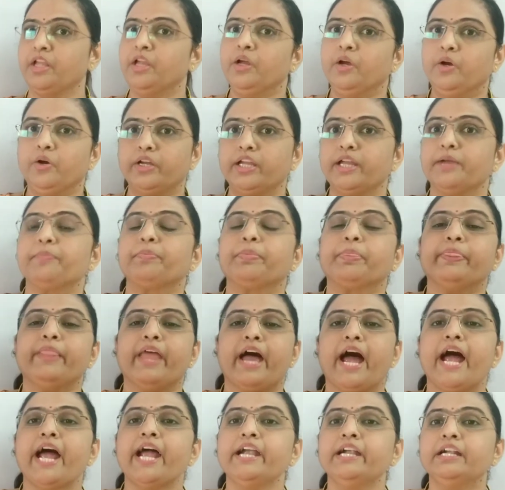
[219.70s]
Okay,
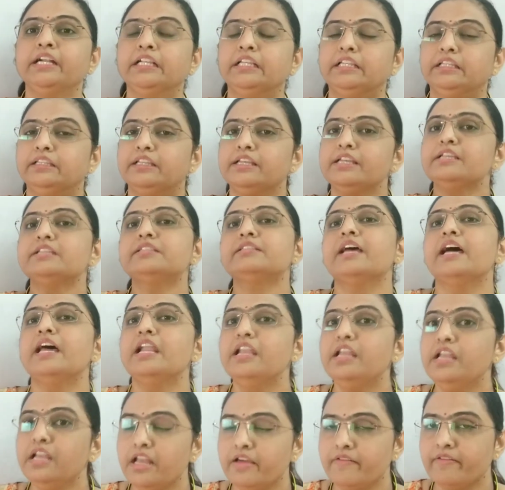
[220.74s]
and this
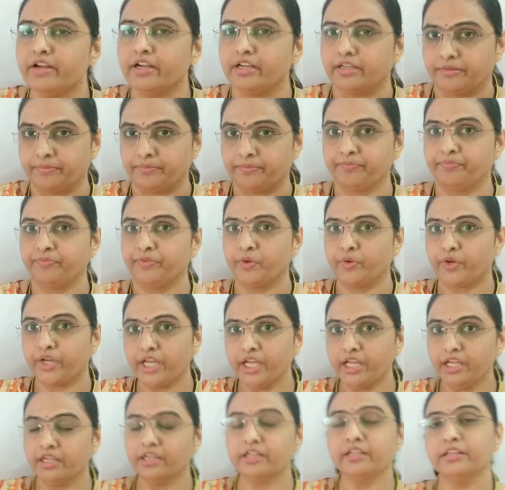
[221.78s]
L11.
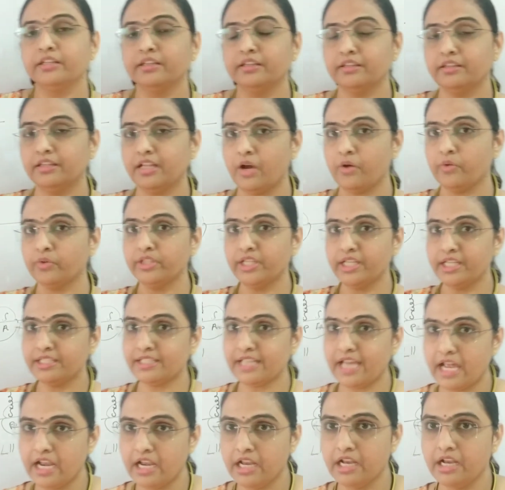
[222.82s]
Okay, now this
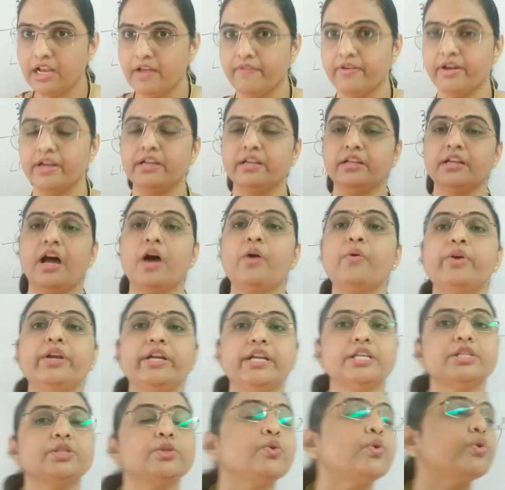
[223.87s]
L11. Now it
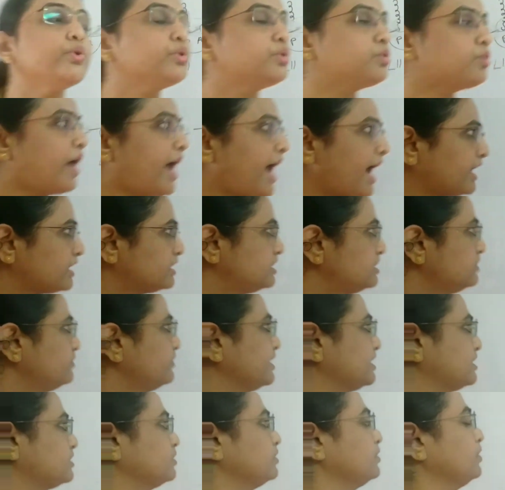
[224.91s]
is going to
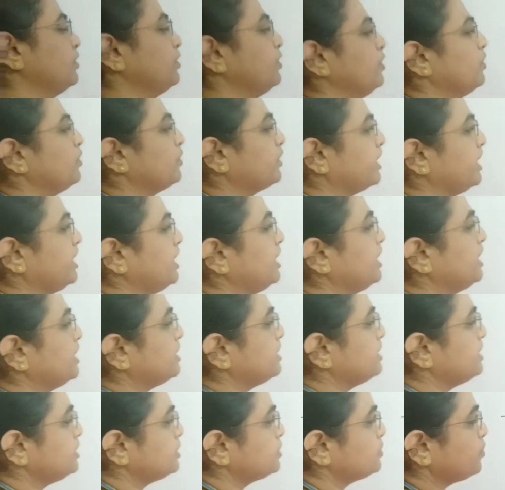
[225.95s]
activate. Okay, it
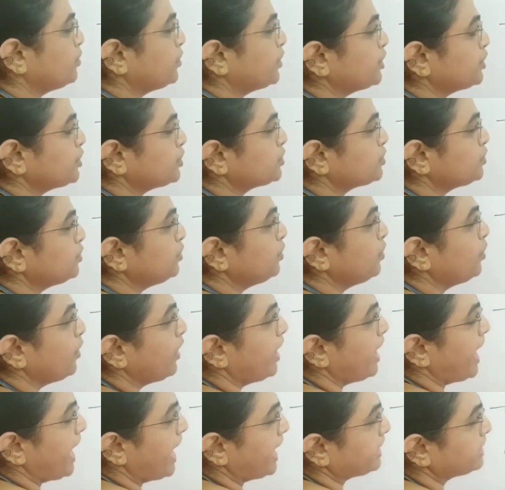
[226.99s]
is going to
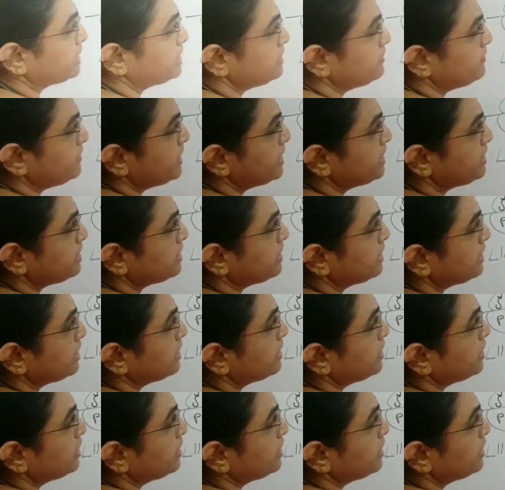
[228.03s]
activate